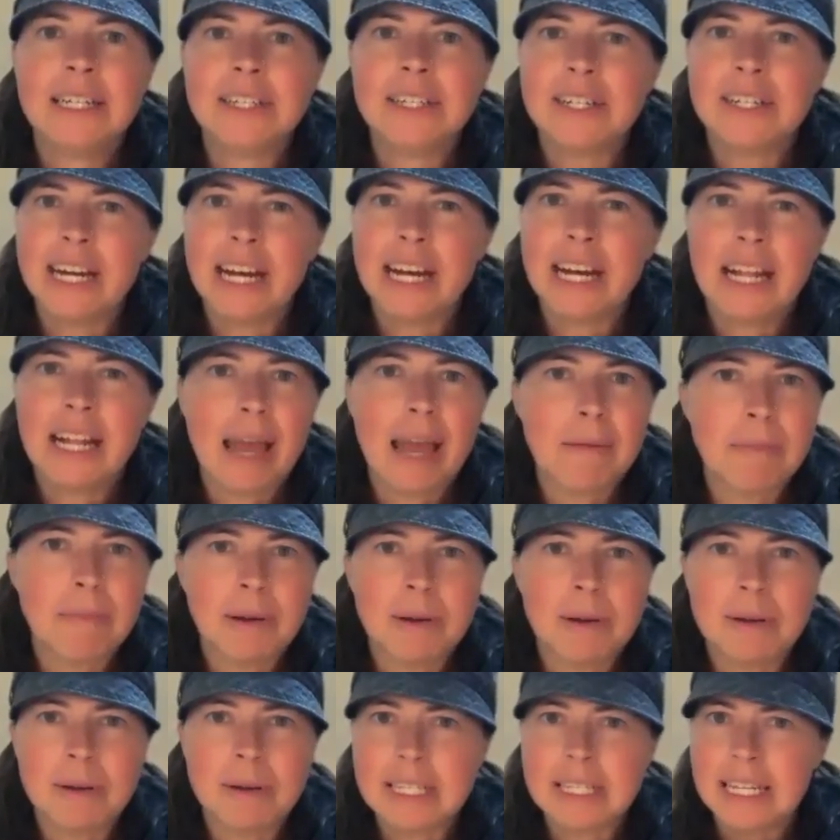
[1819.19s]
Janelle, I'm
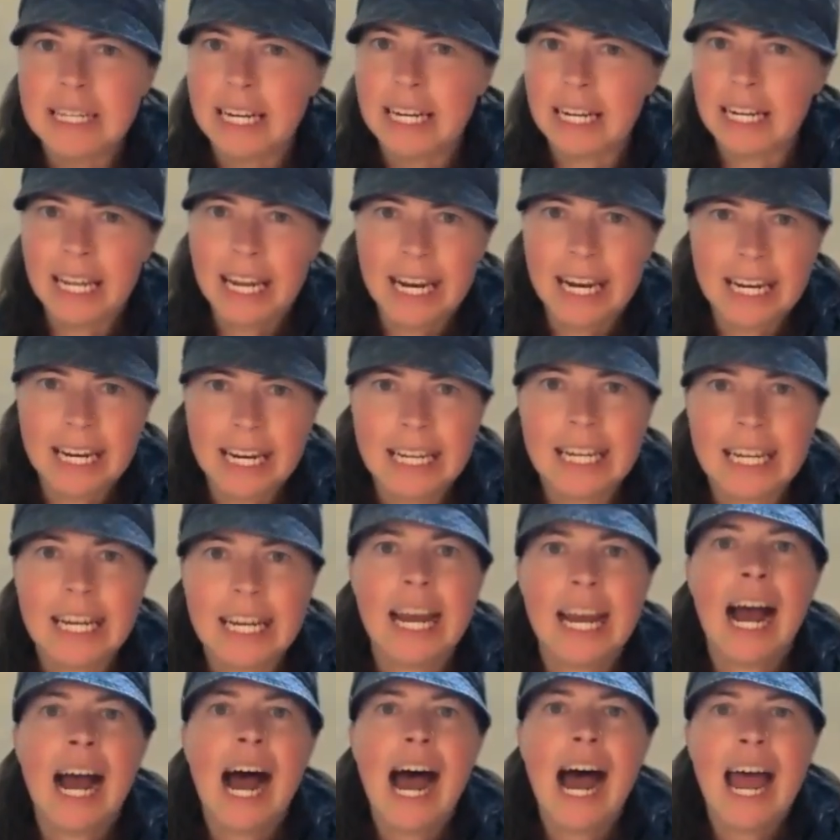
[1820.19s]
noticing like
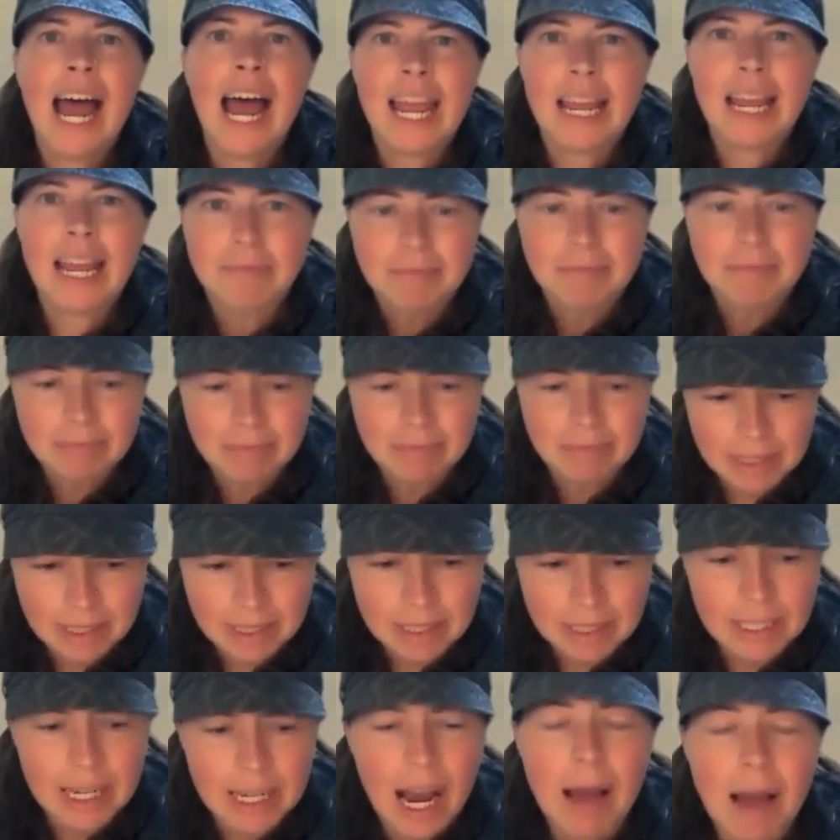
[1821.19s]
I'm
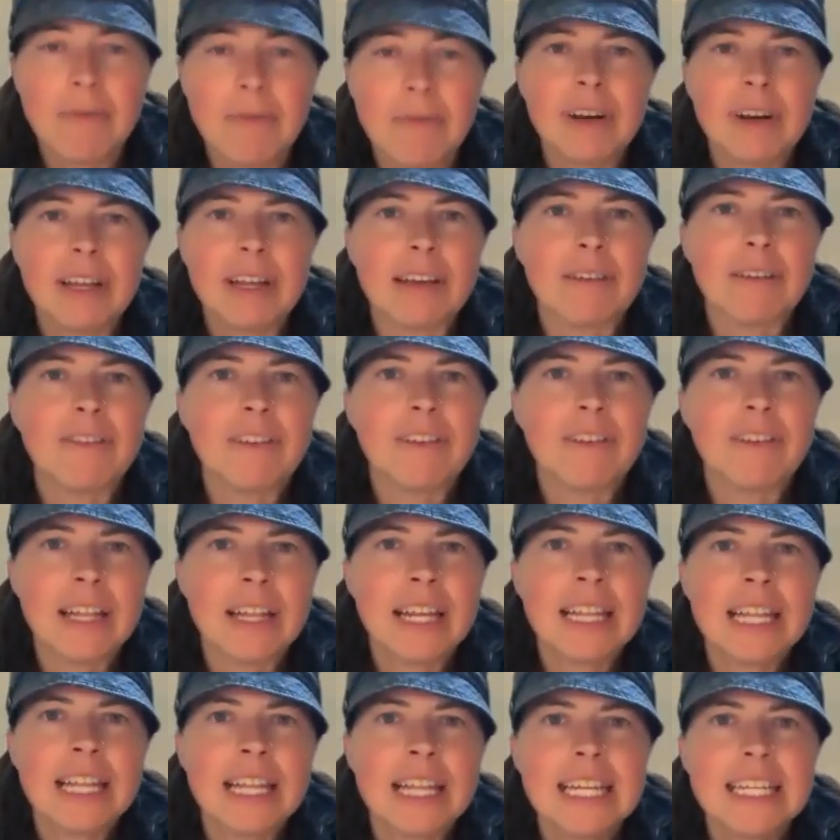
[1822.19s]
I'm really
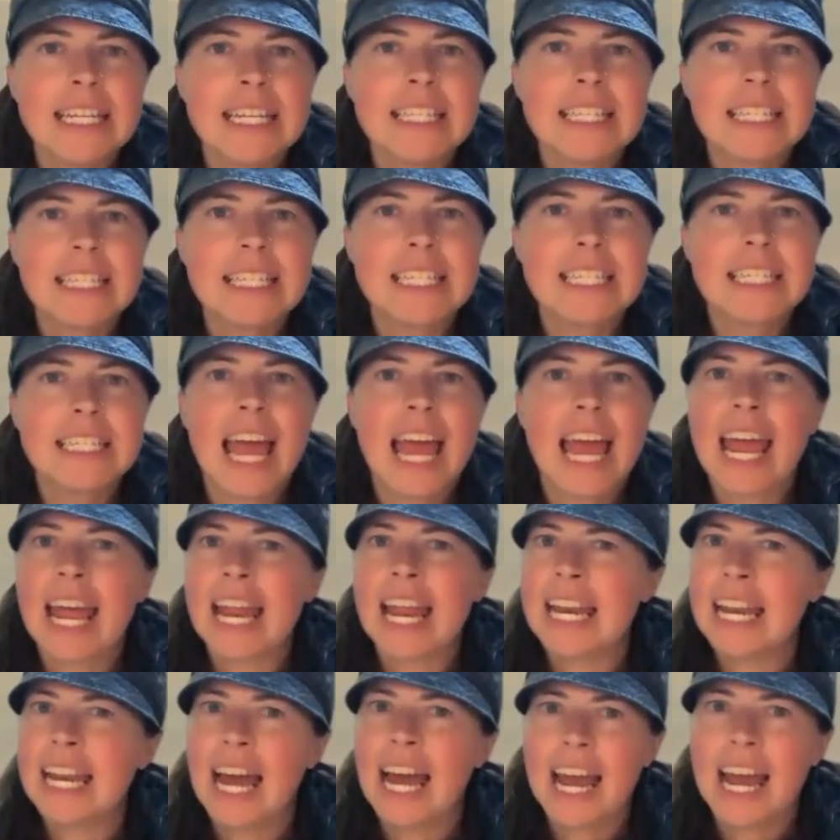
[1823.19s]
feeling this
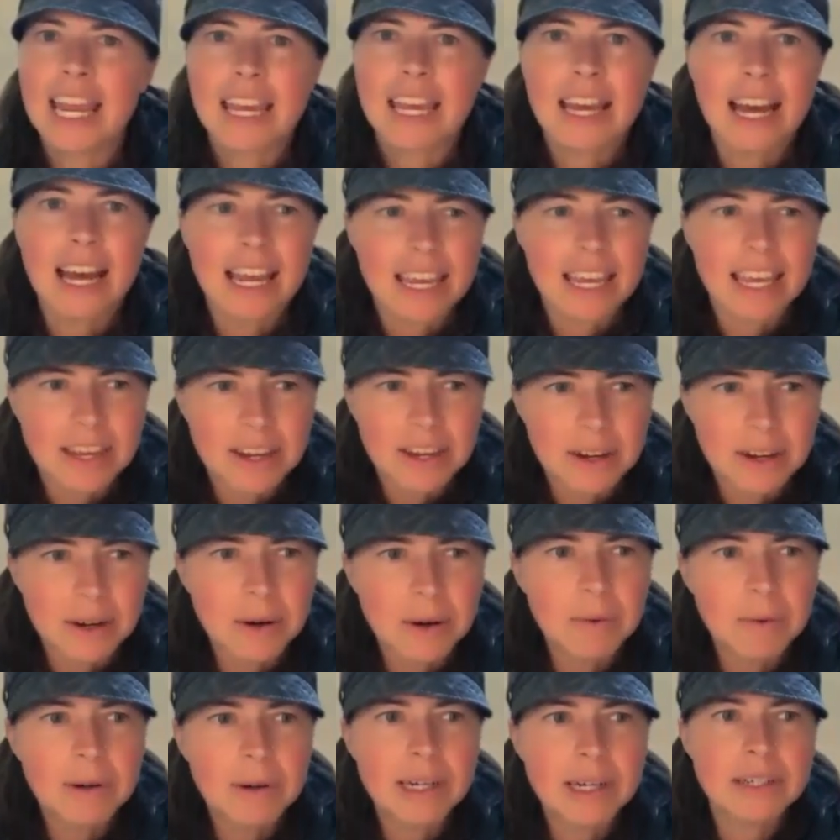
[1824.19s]
and I
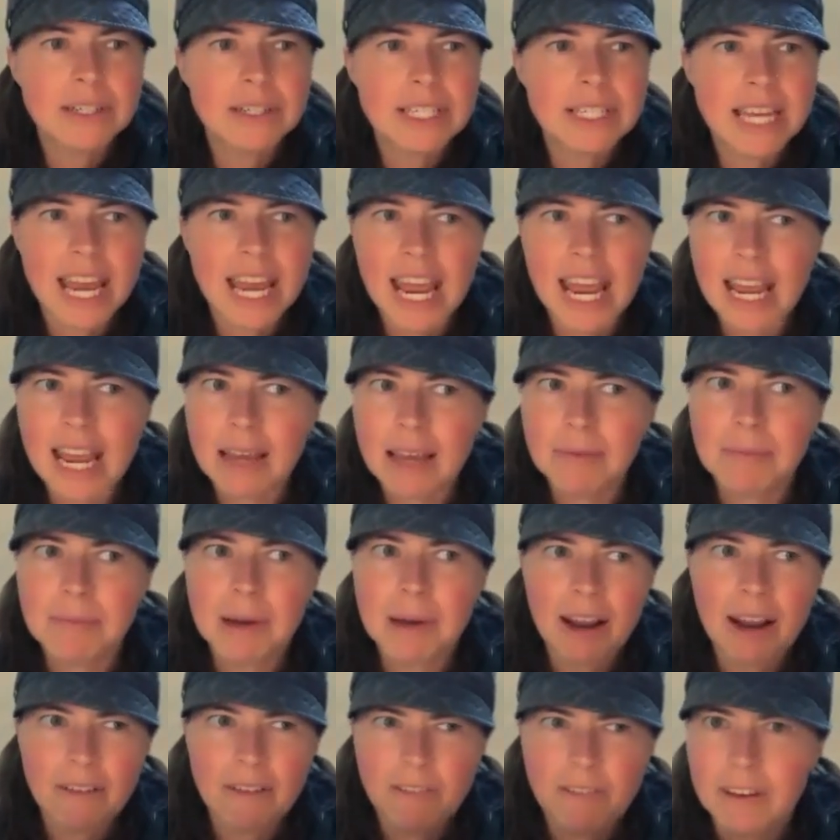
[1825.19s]
hear what you're saying, but
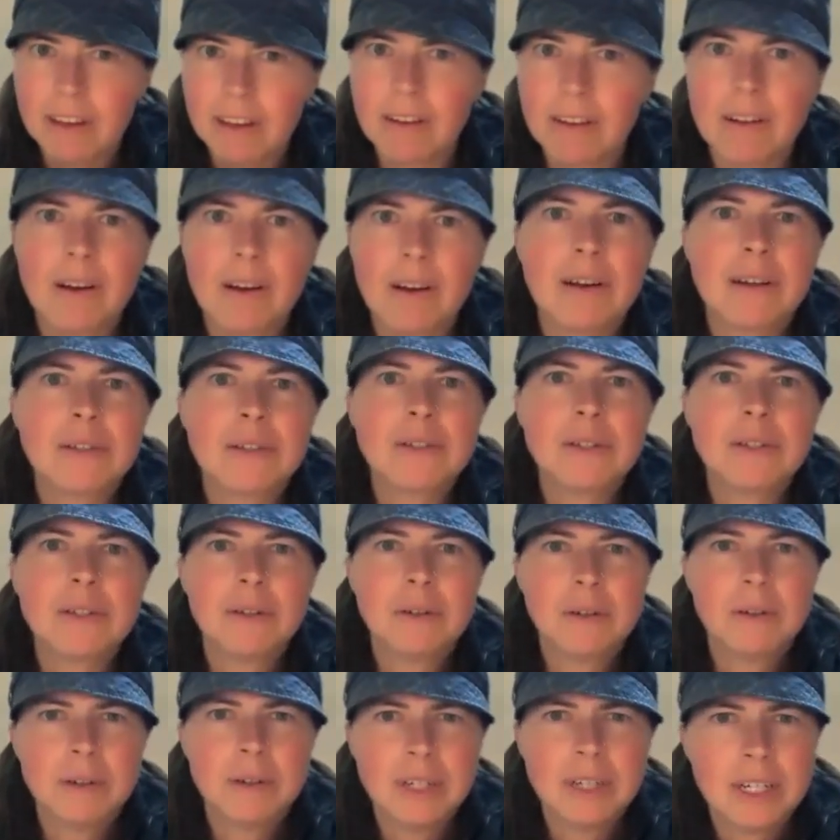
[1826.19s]
I feel
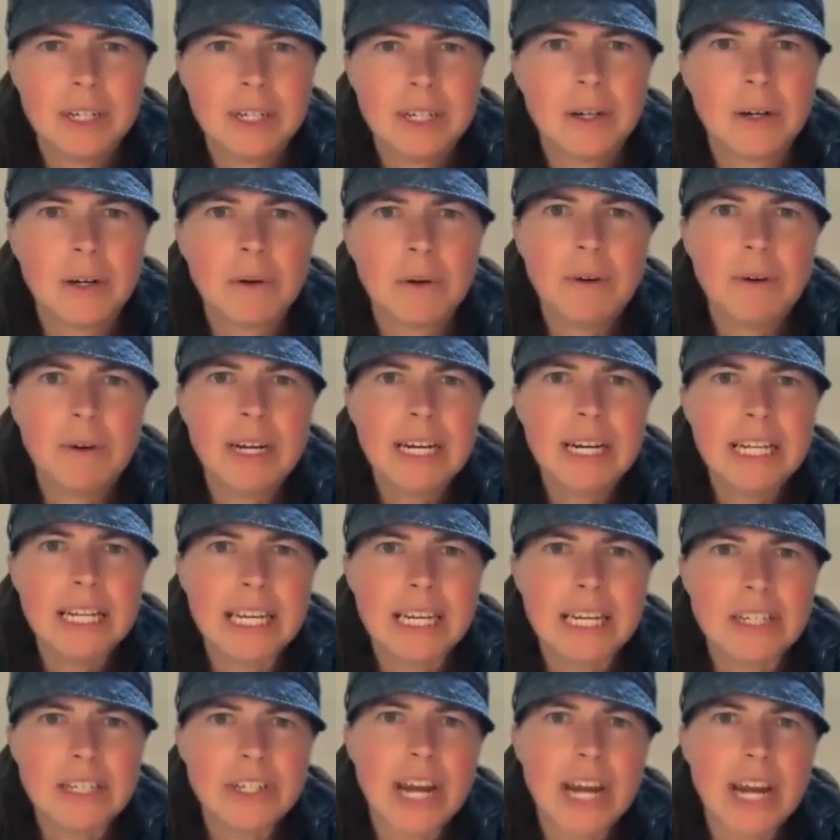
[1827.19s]
also
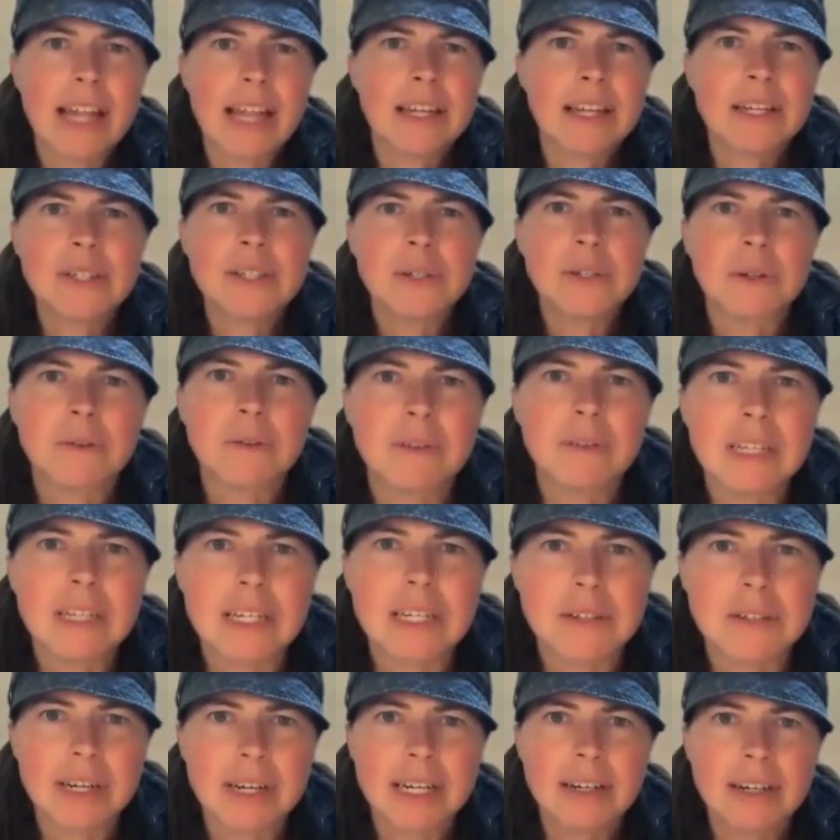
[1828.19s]
really challenged or
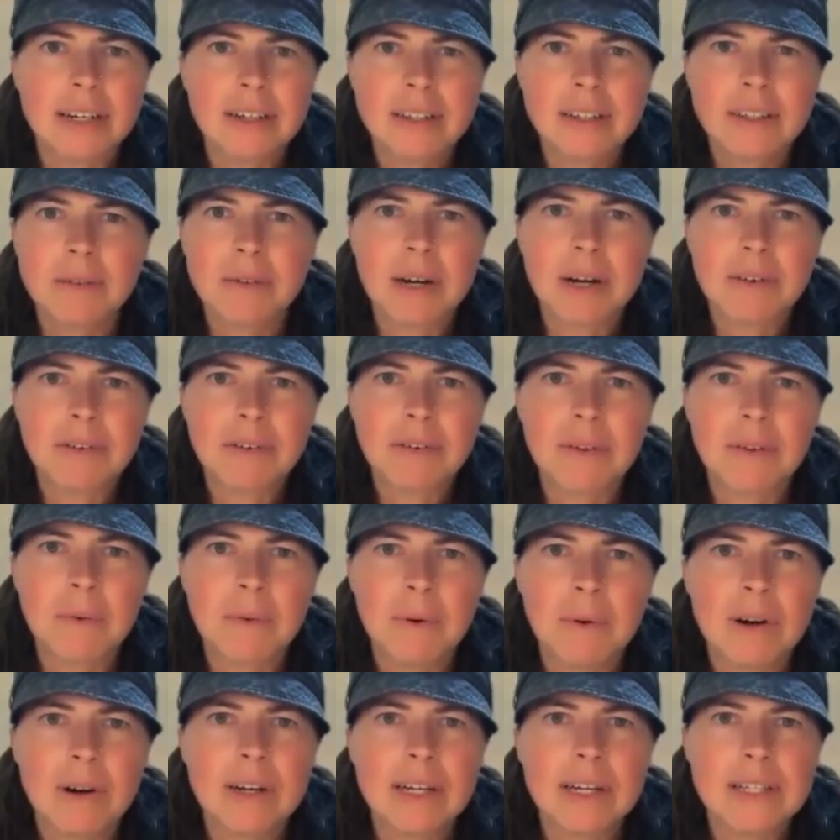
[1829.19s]
really triggered, whatever the
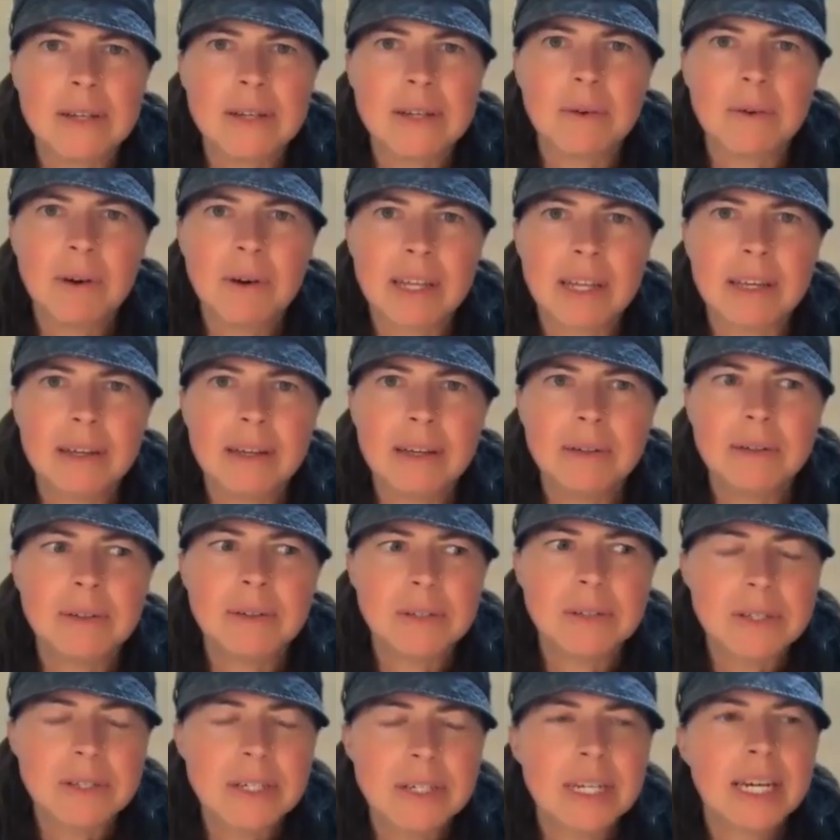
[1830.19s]
word is you want to
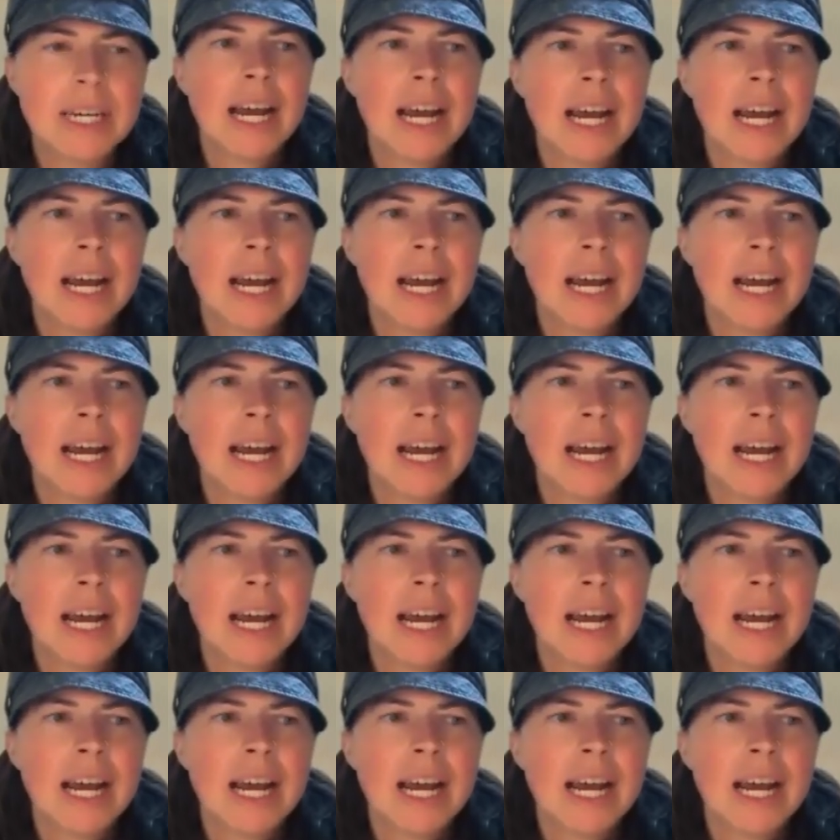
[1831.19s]
use.